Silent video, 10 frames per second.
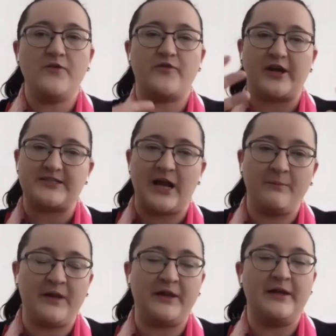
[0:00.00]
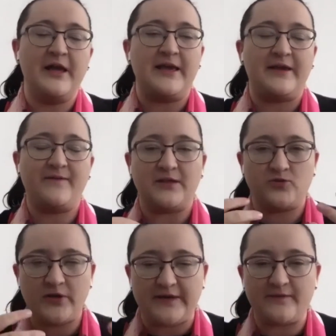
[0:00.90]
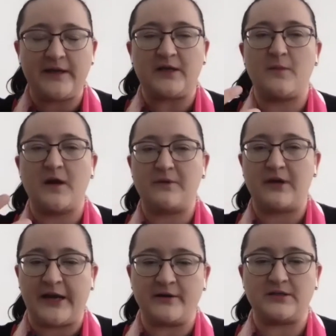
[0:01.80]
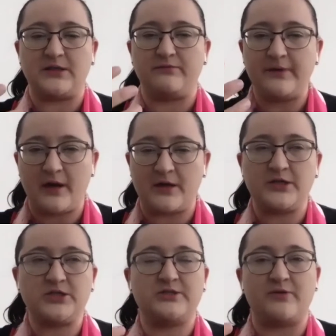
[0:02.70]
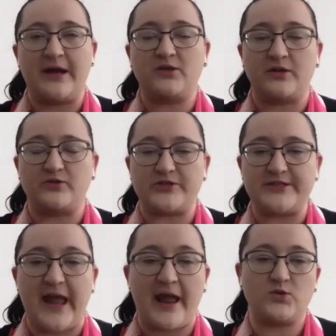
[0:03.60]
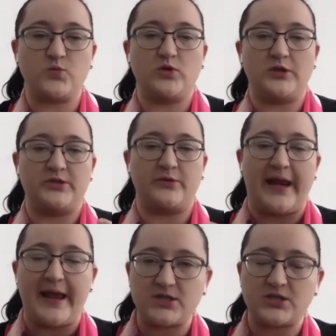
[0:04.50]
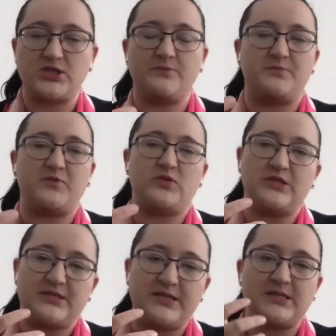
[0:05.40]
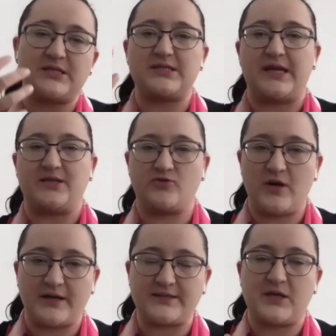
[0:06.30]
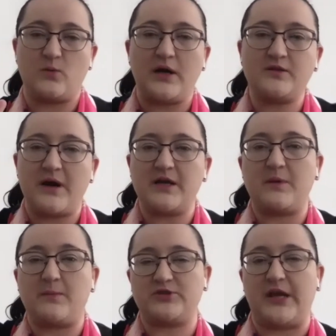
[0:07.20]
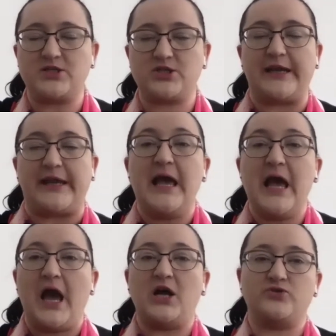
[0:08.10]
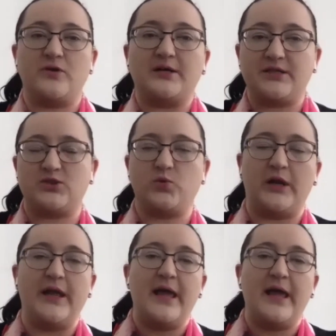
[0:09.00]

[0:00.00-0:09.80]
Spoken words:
For example, even intuitively, it might be clear that if we are trying to understand the relationships between diseases and drugs and what might be potentially a drug that will